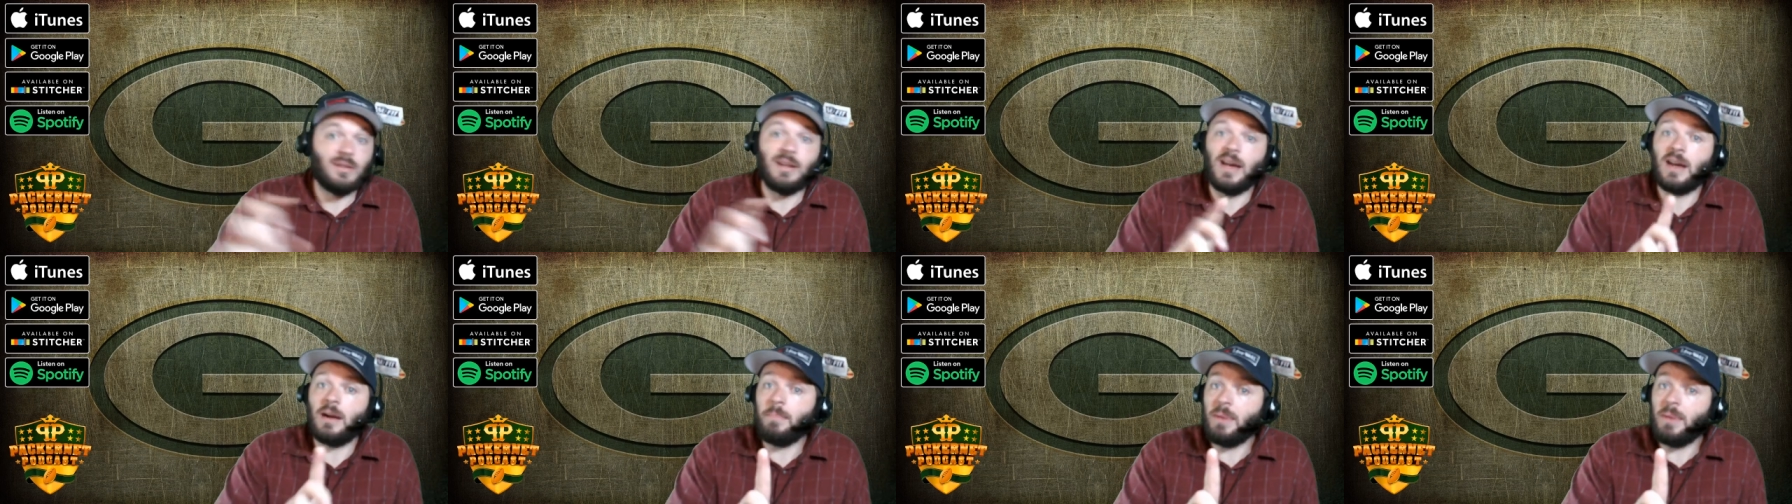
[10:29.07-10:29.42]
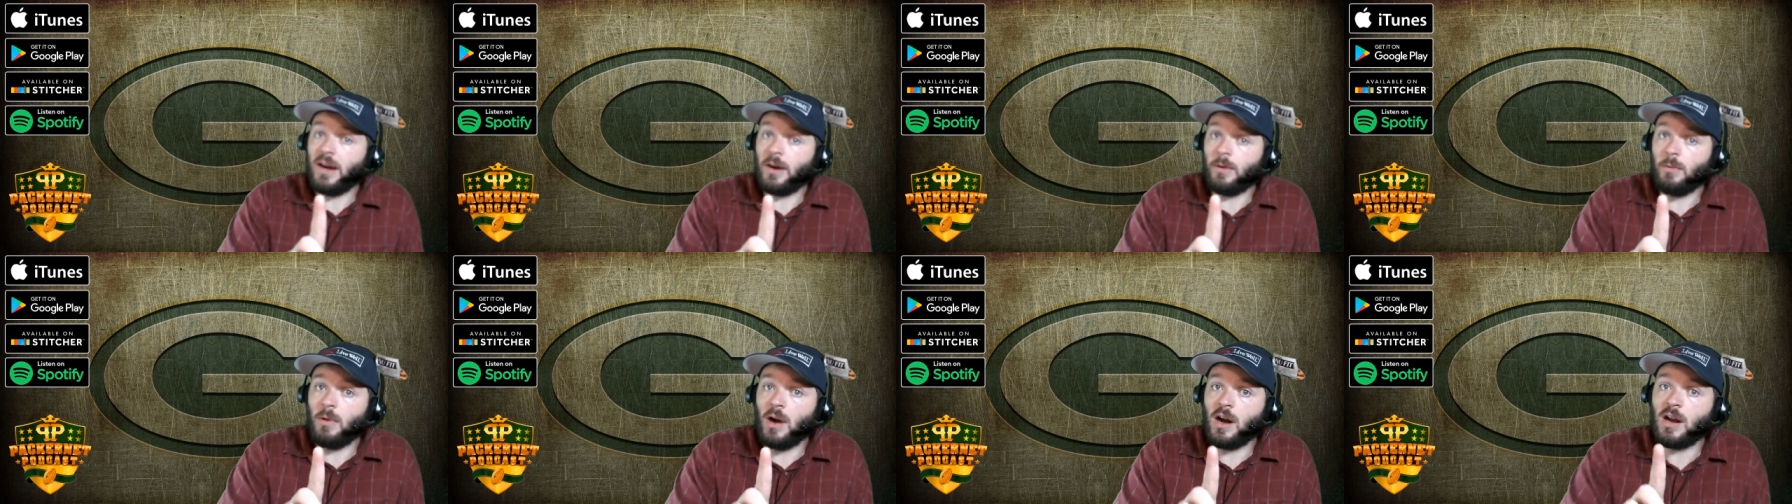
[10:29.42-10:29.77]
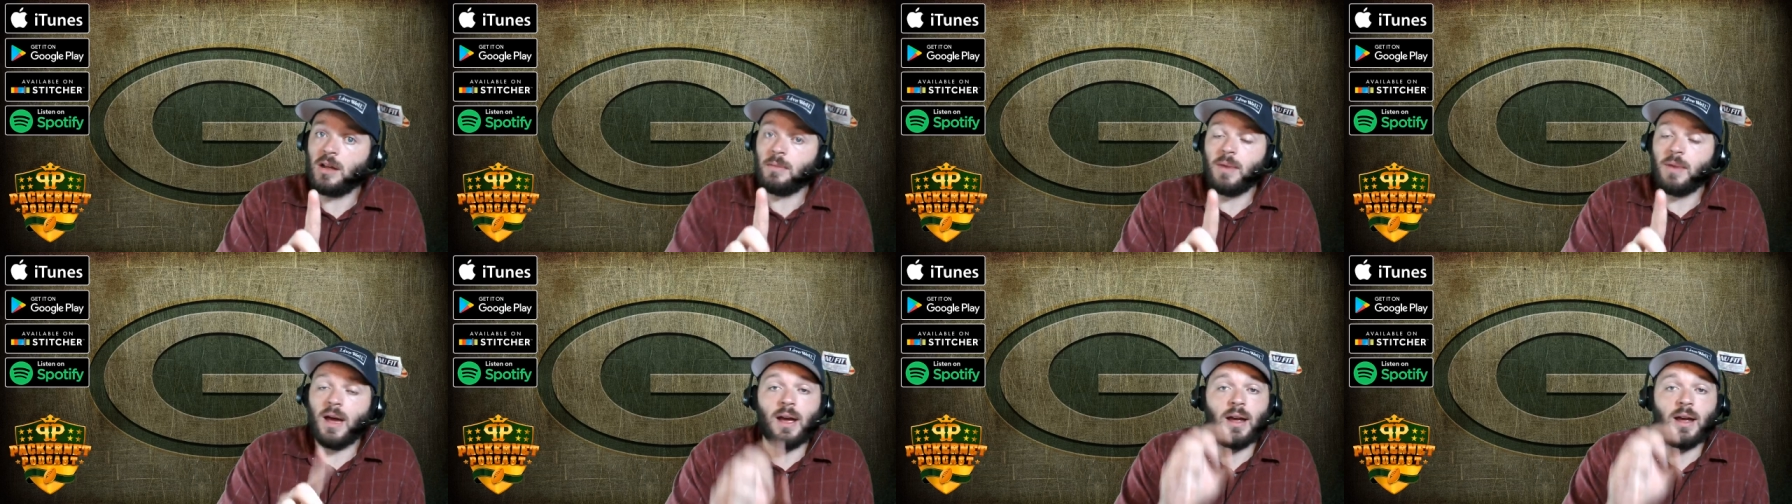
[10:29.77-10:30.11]
not a better
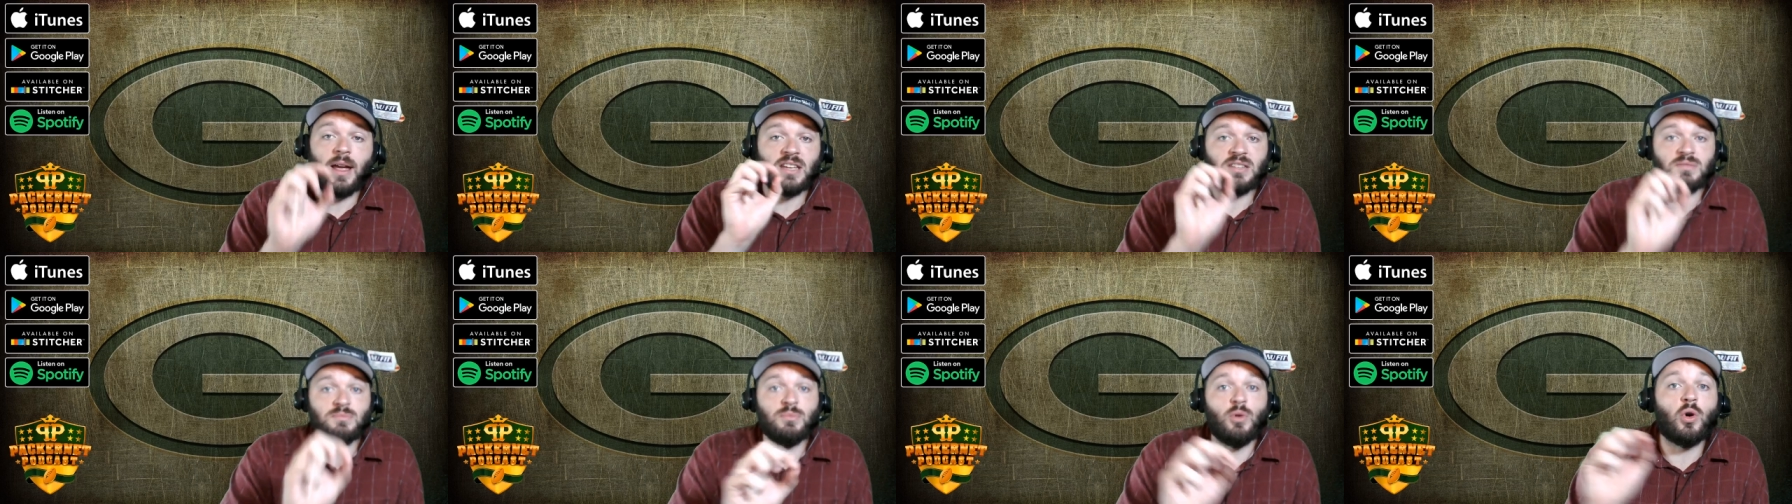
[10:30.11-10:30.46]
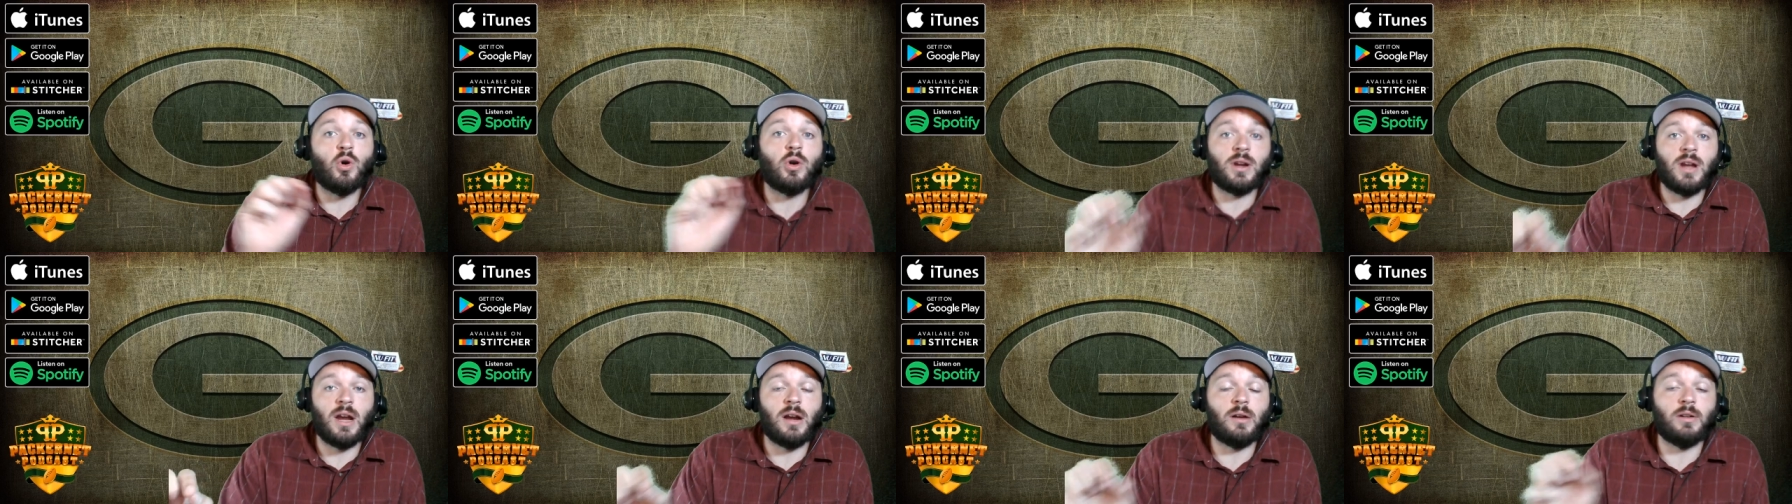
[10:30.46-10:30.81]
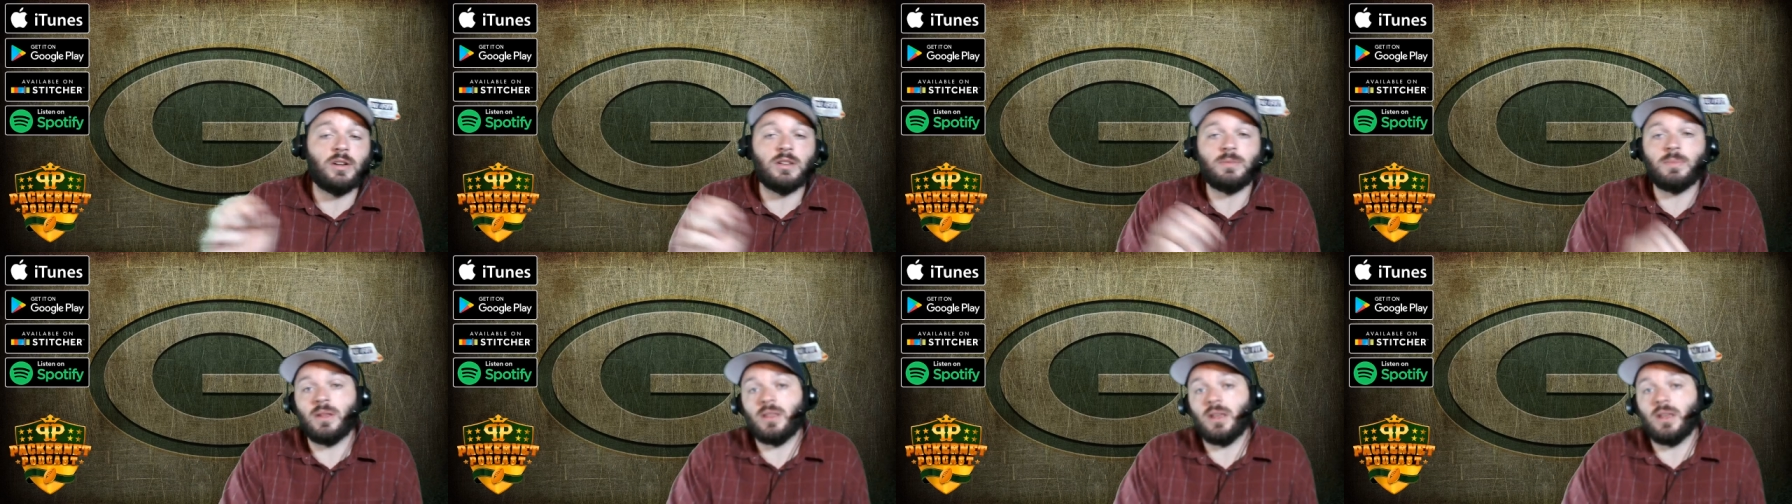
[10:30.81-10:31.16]
running back, has more
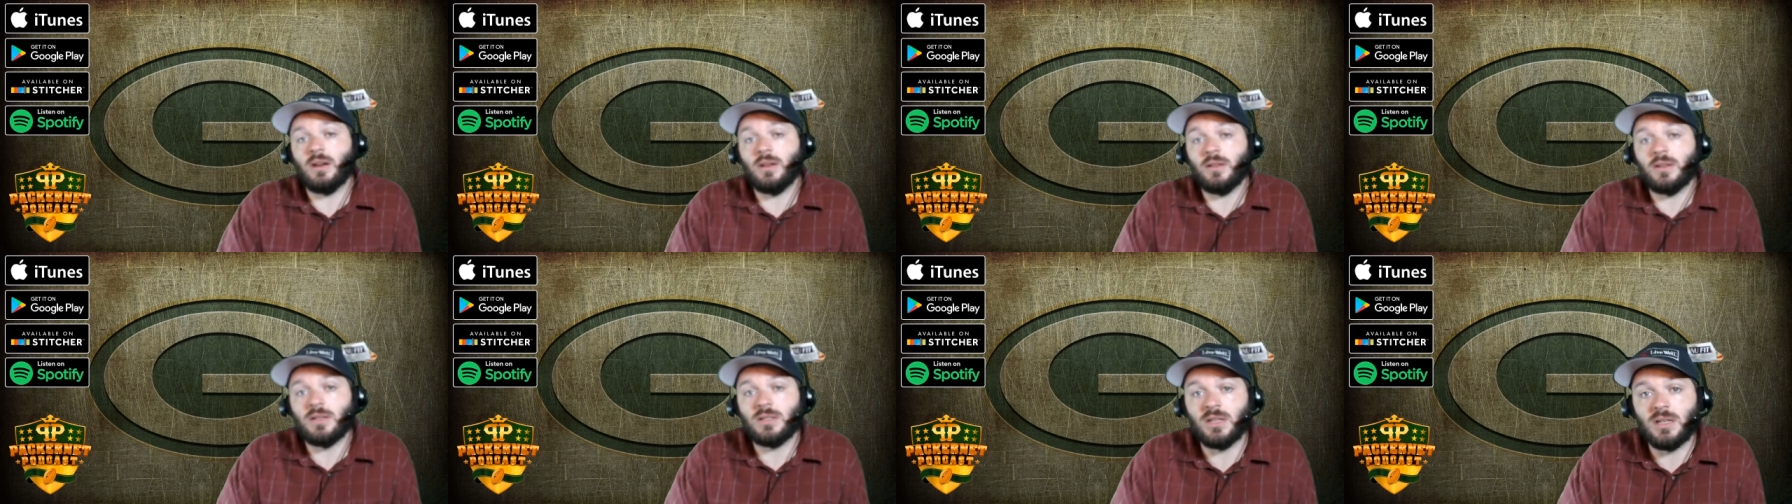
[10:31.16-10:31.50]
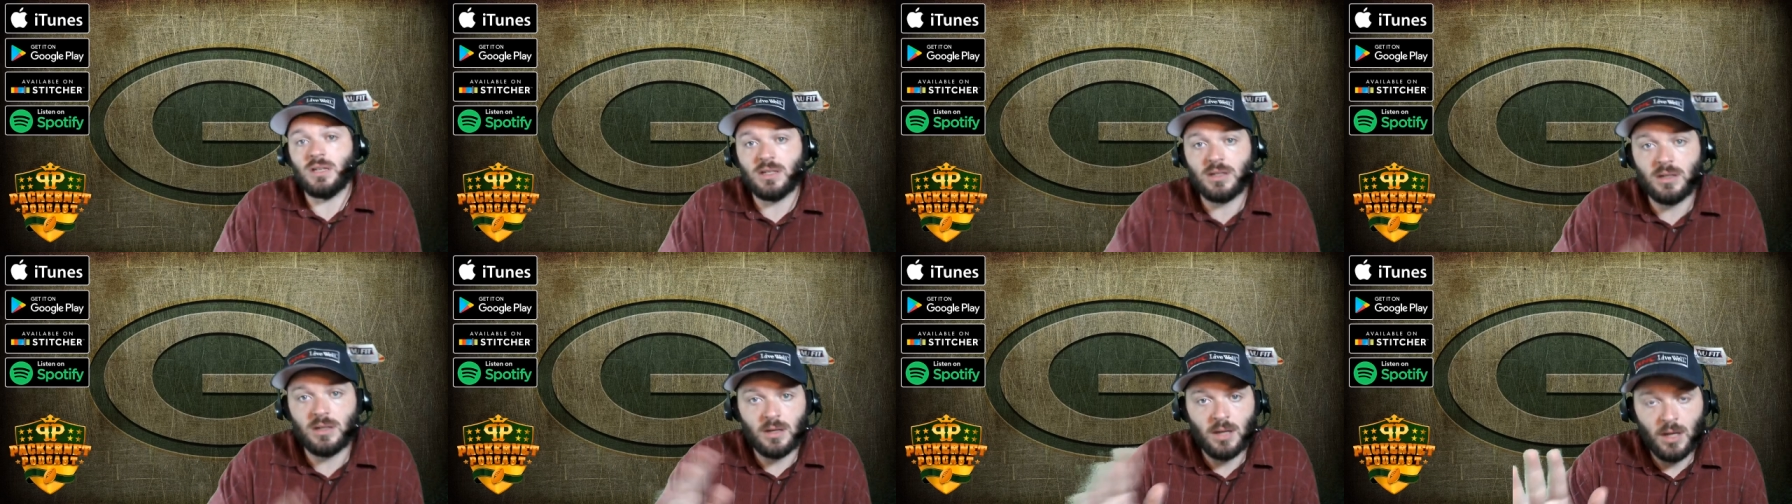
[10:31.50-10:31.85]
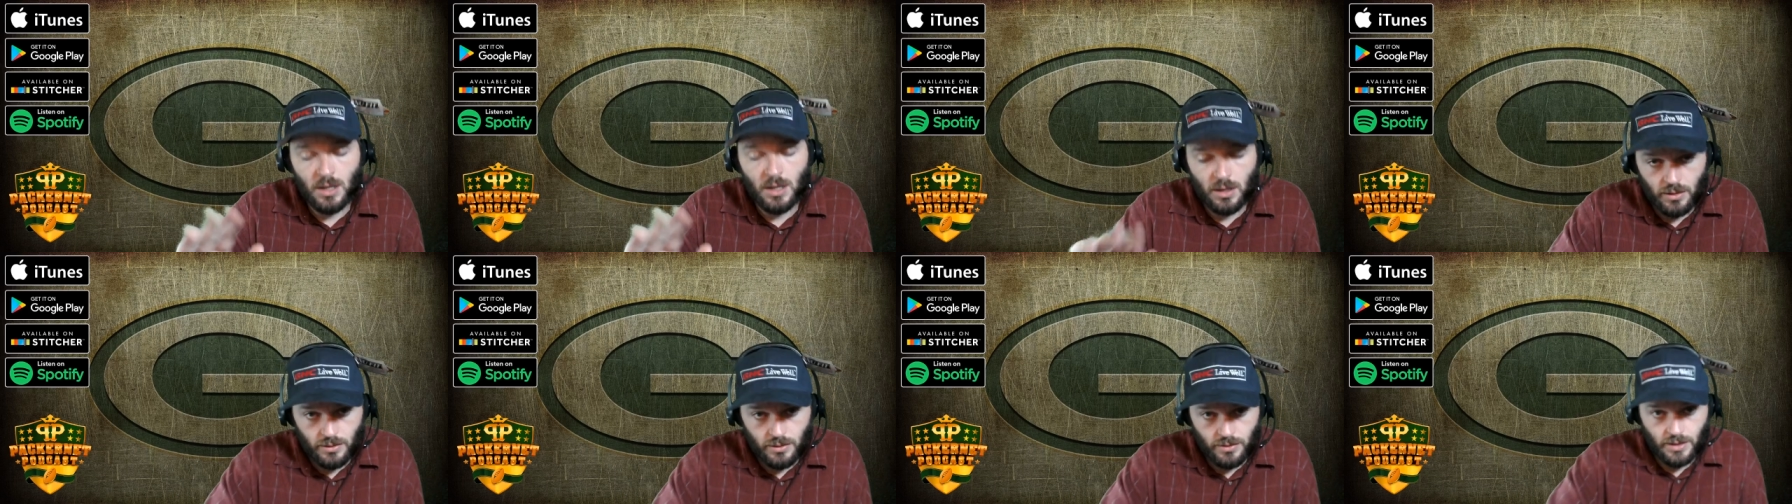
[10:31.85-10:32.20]
carries by the end of the season
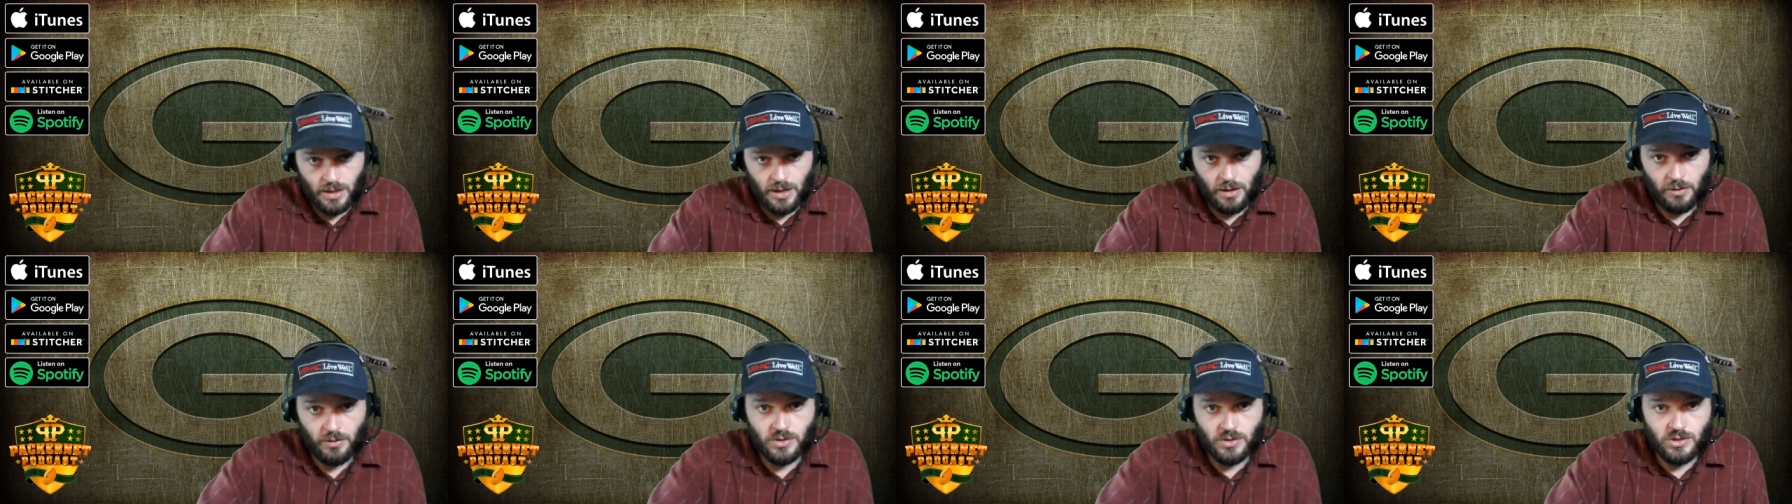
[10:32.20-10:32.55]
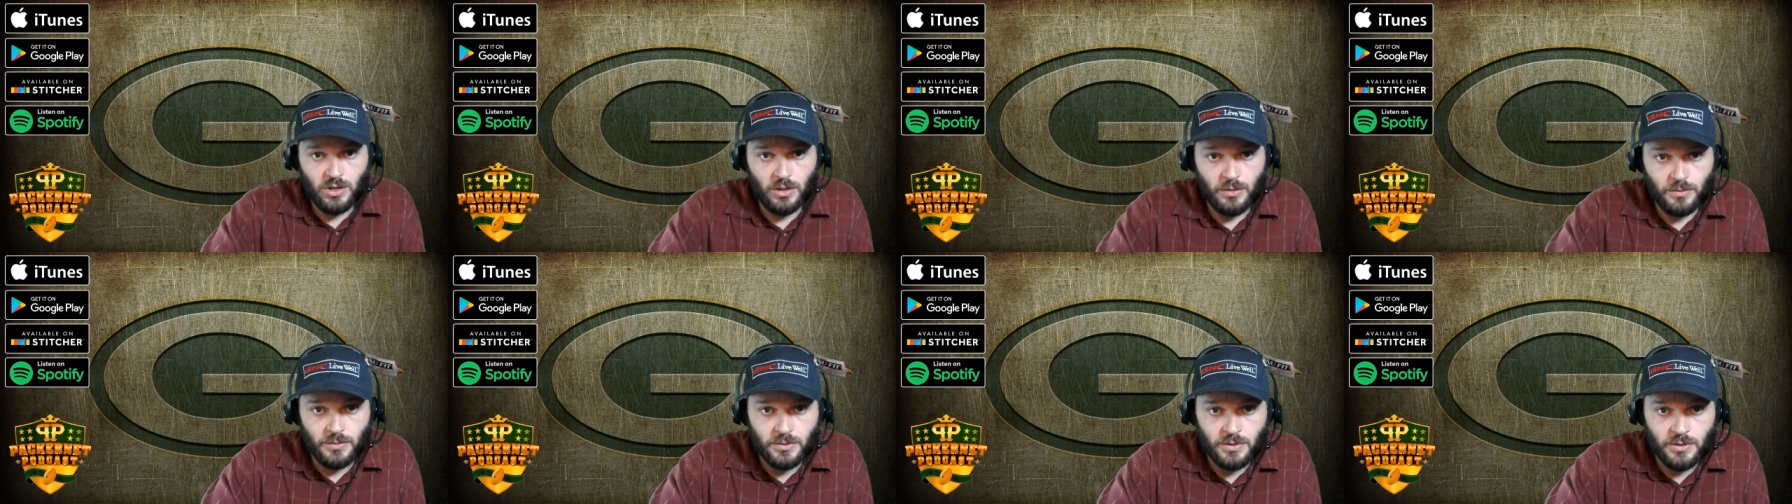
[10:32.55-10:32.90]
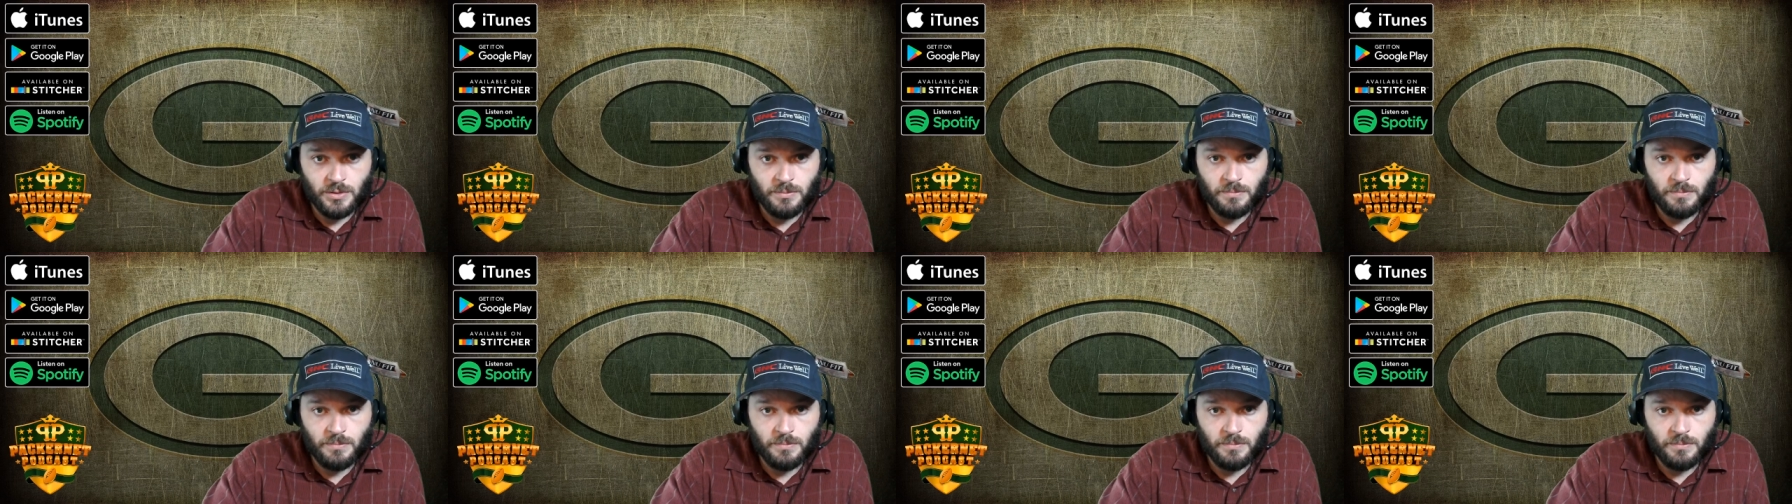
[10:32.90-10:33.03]
than Aaron Jones.